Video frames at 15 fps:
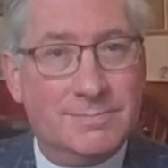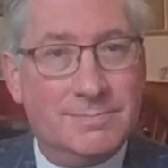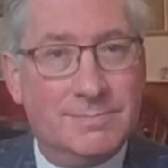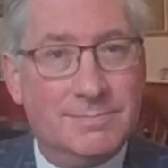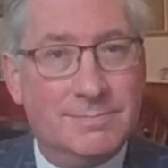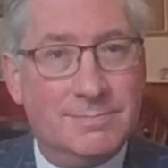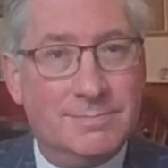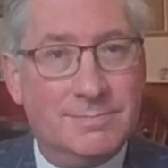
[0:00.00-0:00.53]

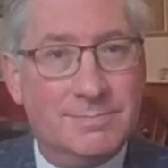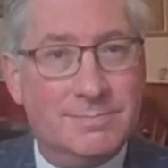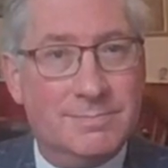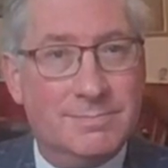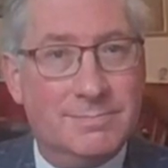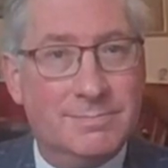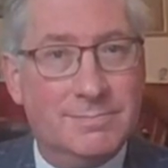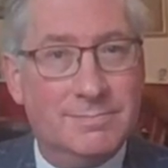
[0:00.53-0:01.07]

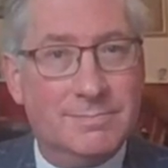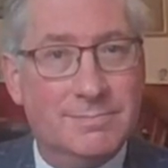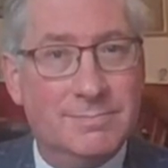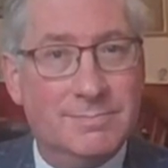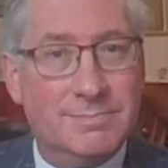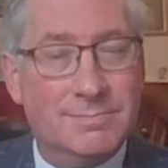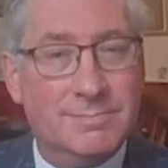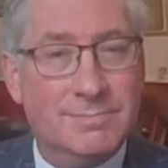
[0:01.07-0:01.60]

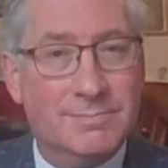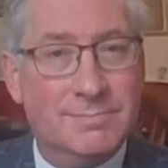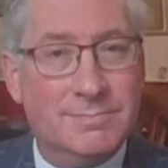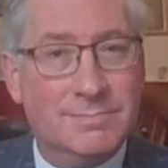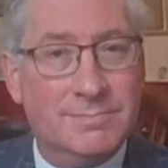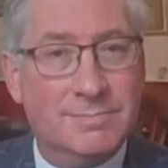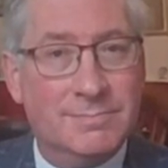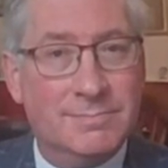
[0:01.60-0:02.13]

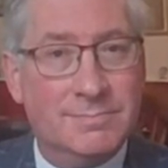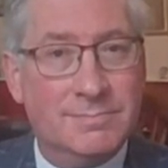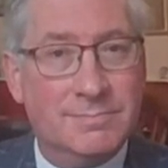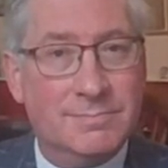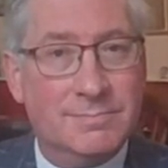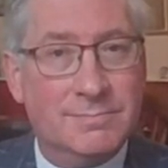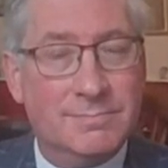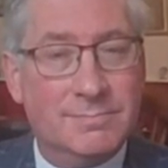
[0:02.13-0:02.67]

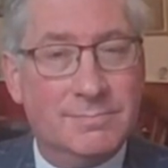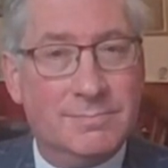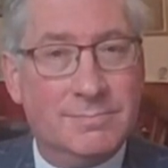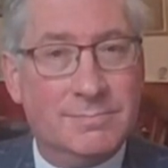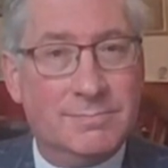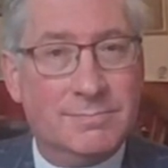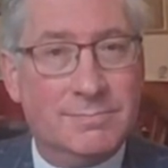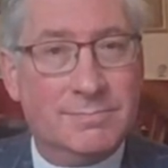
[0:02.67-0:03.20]
This person isn't speaking.